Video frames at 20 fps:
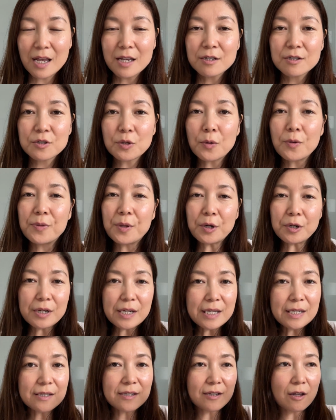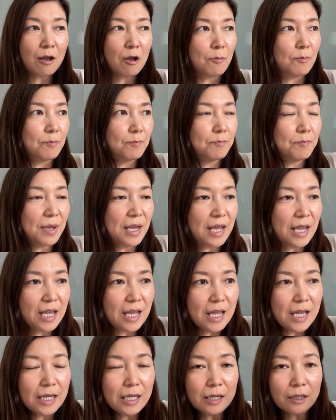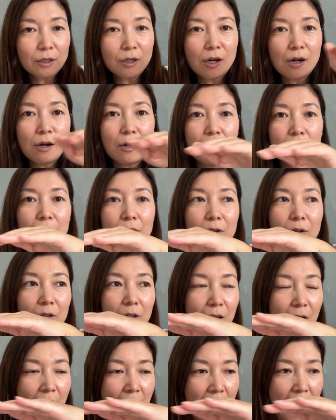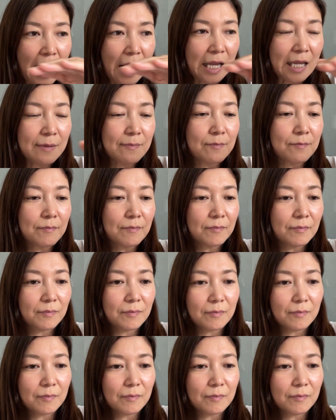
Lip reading: So there is a big line